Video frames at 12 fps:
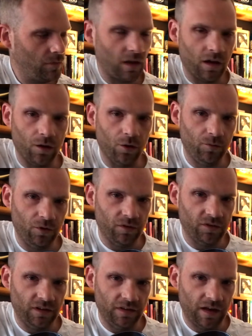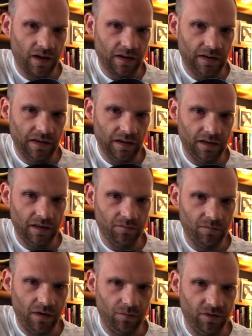I hope you can see that clearly.
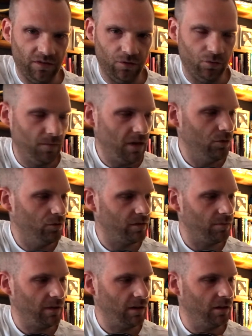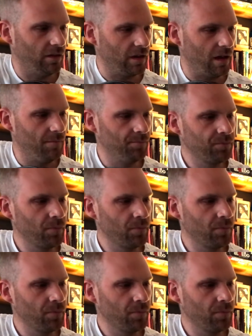Maybe zoom in or something like that.